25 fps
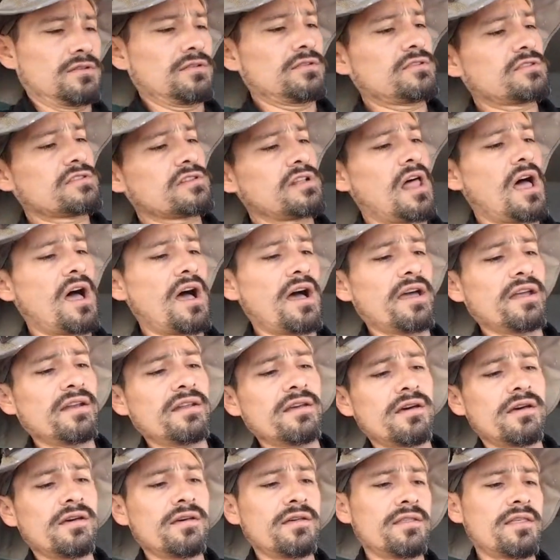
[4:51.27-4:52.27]

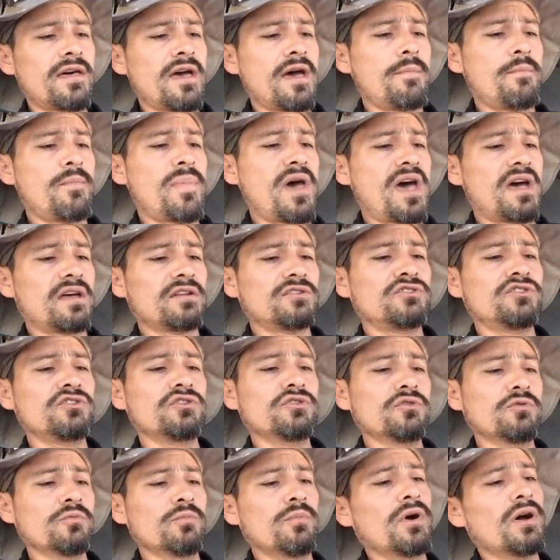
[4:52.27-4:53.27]
slide, that bat
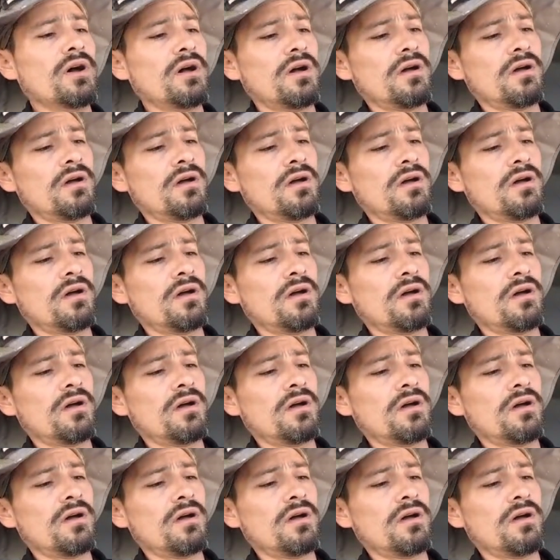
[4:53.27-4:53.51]
tube,